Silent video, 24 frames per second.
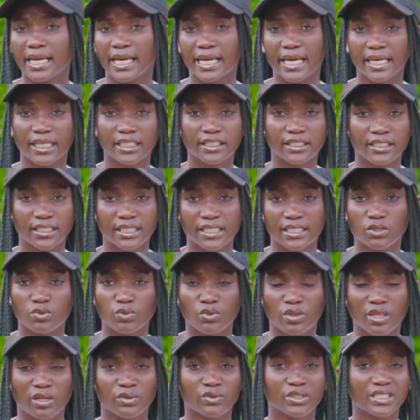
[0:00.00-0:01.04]
kindness,
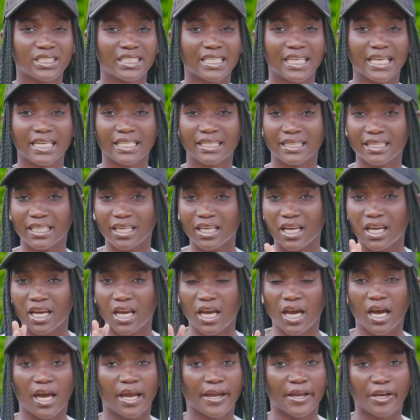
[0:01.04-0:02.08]
without
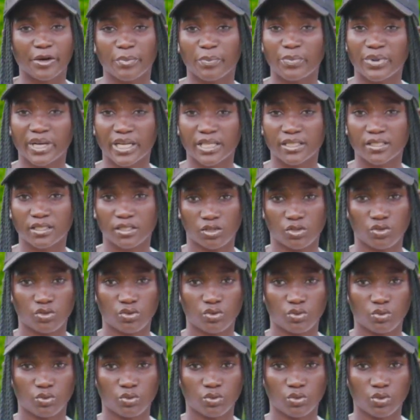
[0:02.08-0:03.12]
a helpness in
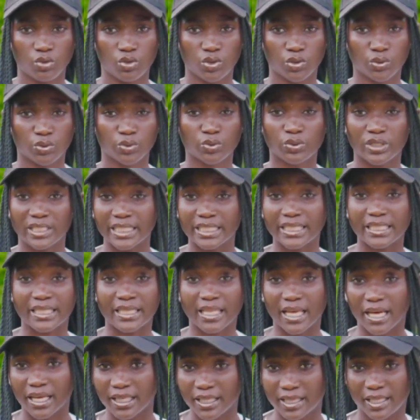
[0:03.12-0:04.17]
you, you did
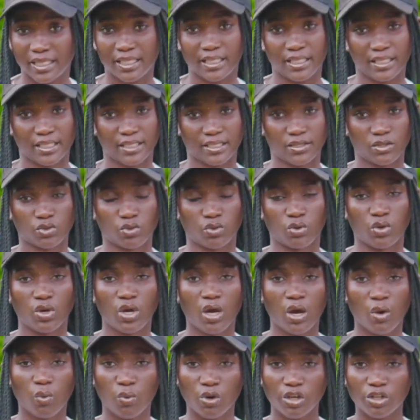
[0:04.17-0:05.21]
nothing. So
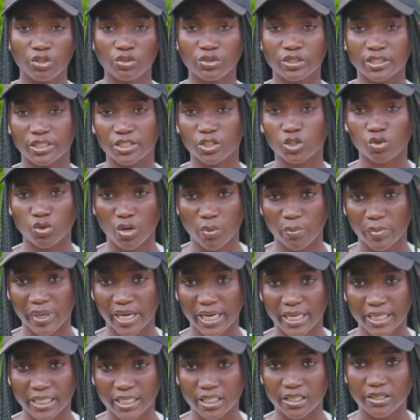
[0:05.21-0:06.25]
when you teach your
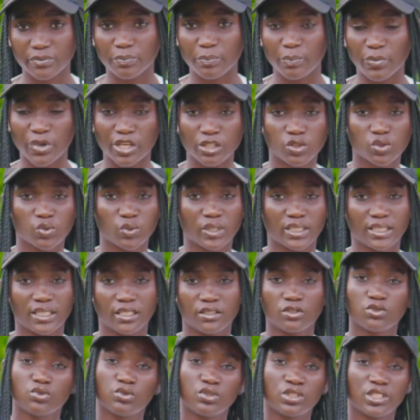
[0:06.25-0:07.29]
mind, make sure
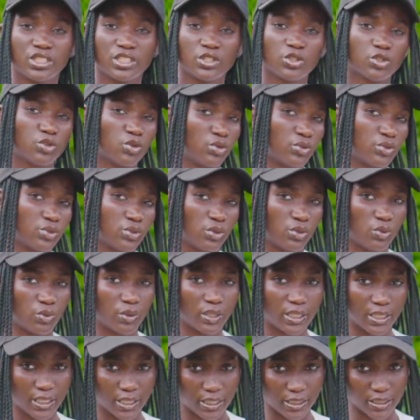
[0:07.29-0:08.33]
that you teach also
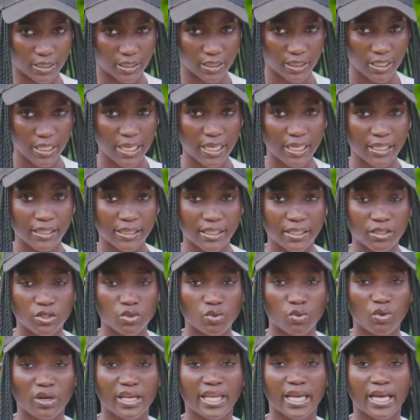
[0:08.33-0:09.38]
your heart. That's
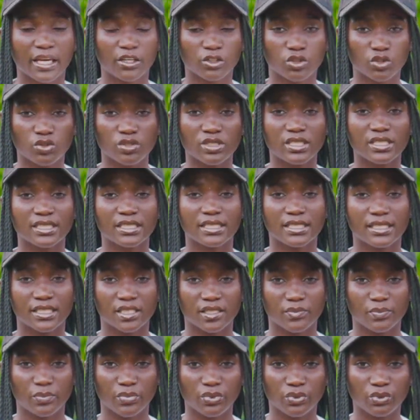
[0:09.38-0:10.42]
why I chosen
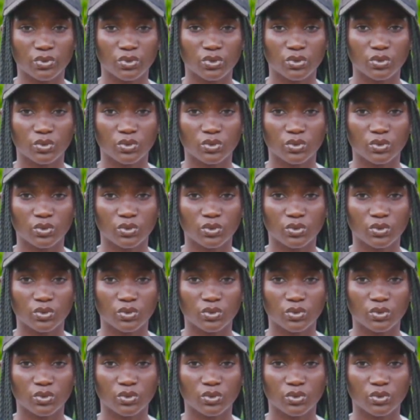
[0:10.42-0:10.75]
this book,